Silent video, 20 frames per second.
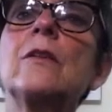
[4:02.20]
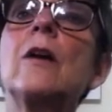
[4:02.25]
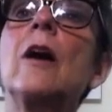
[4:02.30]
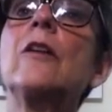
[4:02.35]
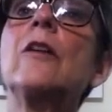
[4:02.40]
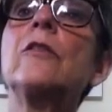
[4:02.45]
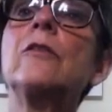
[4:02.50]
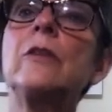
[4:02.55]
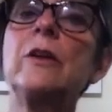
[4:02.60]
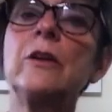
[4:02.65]

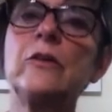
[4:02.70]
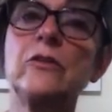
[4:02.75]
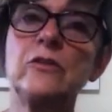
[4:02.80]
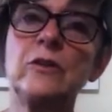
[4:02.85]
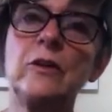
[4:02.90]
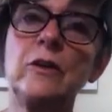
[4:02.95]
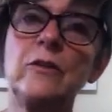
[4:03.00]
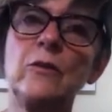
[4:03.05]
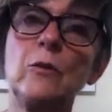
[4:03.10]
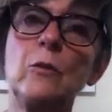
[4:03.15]
contradiction
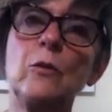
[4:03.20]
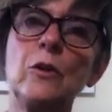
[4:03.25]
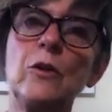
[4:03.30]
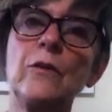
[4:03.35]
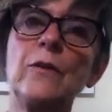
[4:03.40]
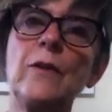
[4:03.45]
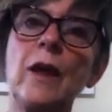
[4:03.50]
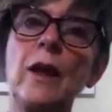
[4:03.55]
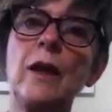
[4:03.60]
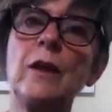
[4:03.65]
in the world
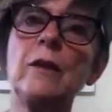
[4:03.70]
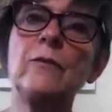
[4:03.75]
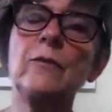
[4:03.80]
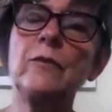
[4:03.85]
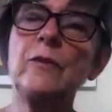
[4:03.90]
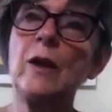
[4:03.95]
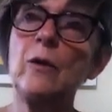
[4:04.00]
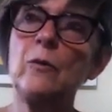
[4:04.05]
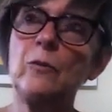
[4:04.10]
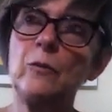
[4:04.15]
that,
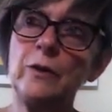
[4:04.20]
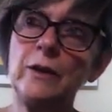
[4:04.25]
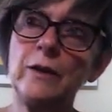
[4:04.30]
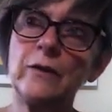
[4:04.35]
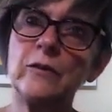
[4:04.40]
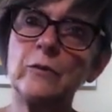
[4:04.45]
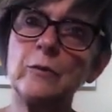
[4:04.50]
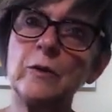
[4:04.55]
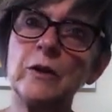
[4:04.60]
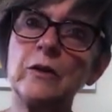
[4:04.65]
that we
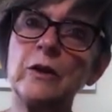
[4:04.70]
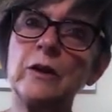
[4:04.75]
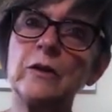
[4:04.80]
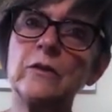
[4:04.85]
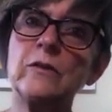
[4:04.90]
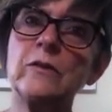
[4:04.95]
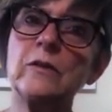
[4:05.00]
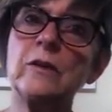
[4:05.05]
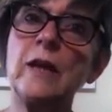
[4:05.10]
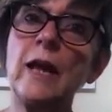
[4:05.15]

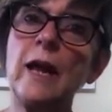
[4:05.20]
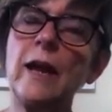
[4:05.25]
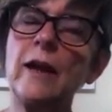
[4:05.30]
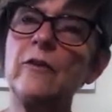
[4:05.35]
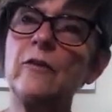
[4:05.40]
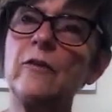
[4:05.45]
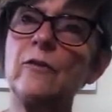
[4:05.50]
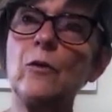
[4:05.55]
experience today,